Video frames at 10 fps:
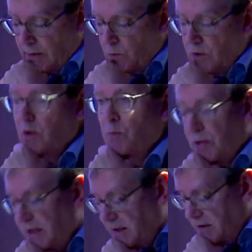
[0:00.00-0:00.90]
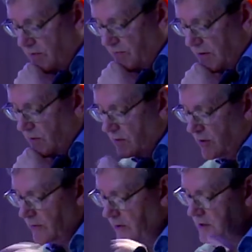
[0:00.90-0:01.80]
were completely different,
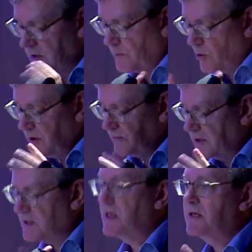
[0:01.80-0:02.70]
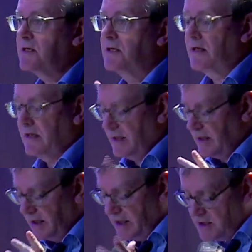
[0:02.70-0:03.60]
although there is a point of intersection, a
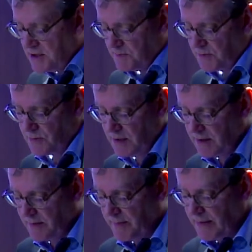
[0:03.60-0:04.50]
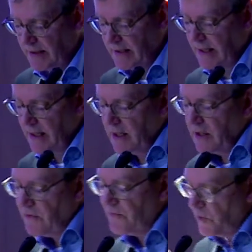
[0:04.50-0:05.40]
hinge between them.
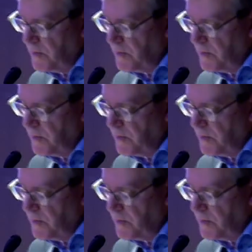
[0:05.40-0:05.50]
For